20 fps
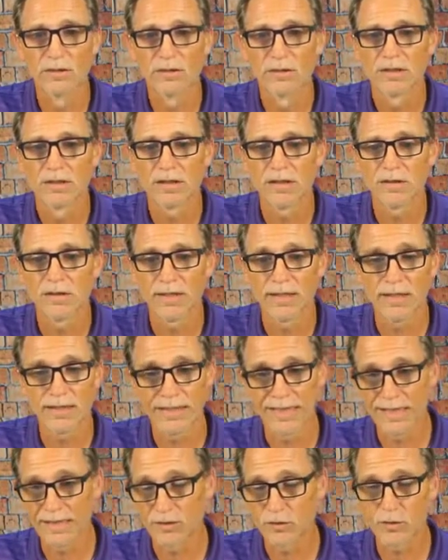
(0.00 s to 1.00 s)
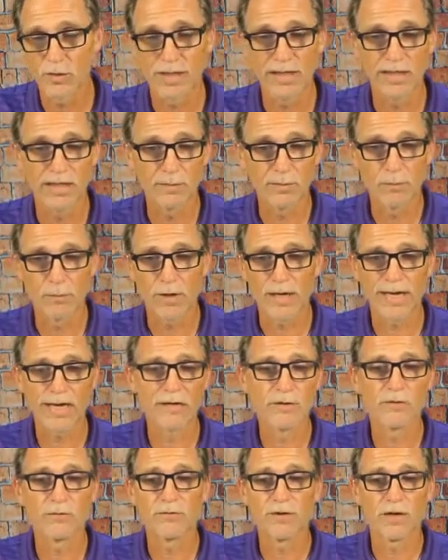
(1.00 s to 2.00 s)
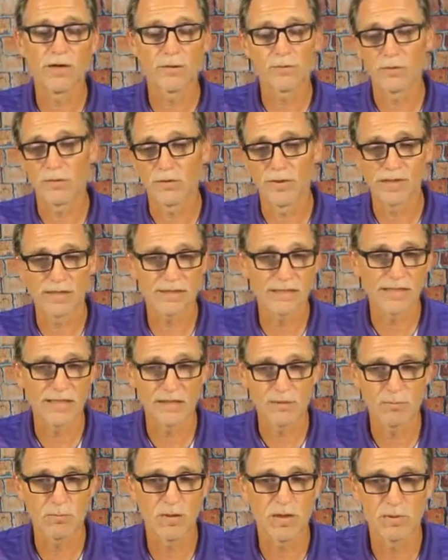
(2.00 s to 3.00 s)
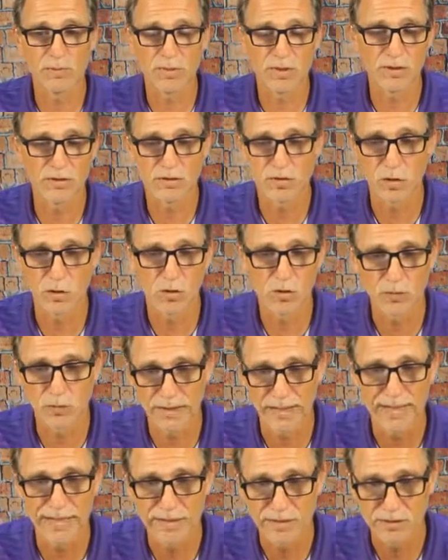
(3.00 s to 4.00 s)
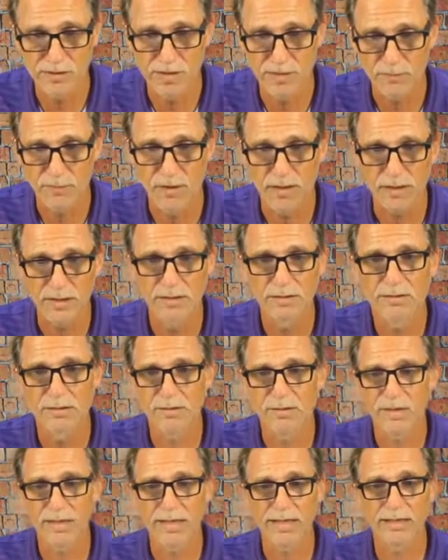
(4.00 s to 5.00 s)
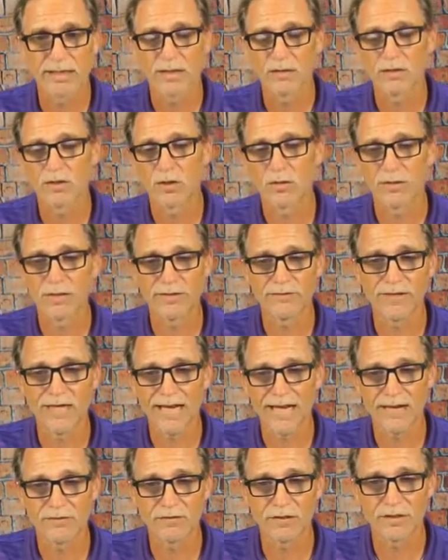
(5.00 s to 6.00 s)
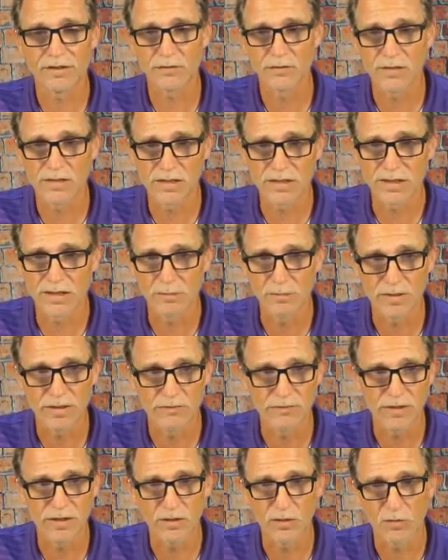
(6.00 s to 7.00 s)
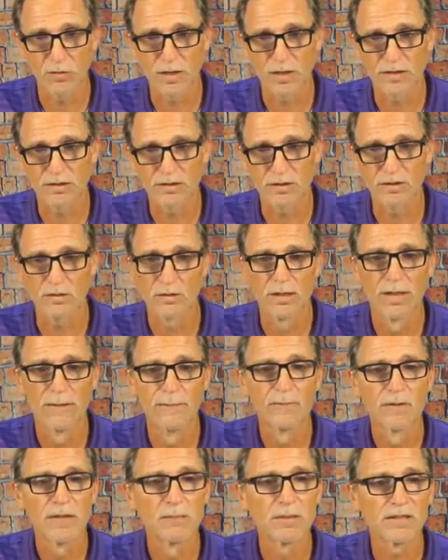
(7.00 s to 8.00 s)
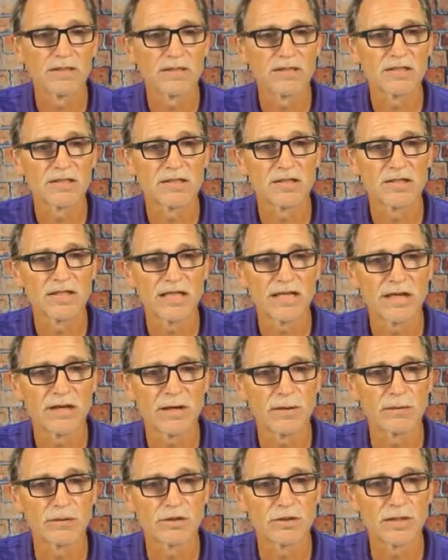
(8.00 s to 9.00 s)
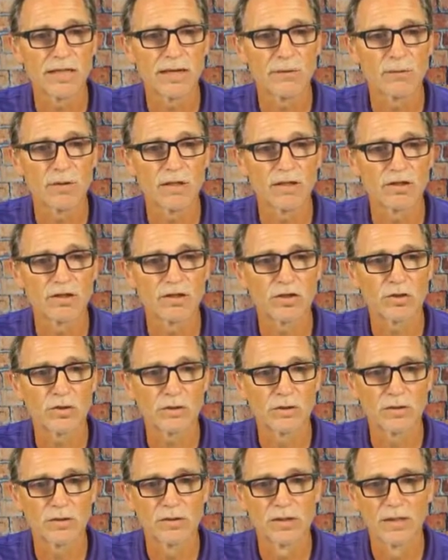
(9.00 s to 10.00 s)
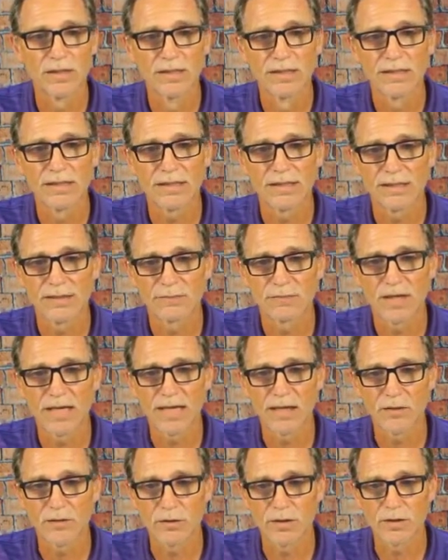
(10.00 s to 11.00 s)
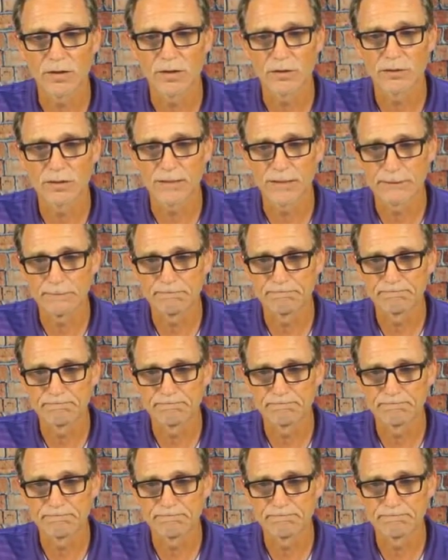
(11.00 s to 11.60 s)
all right, and created a brand new variable that says pump underscore ready or something. Okay, I don't even have to use the done bit if I don't want to. But since it's there, I wanted to show you how you can use it.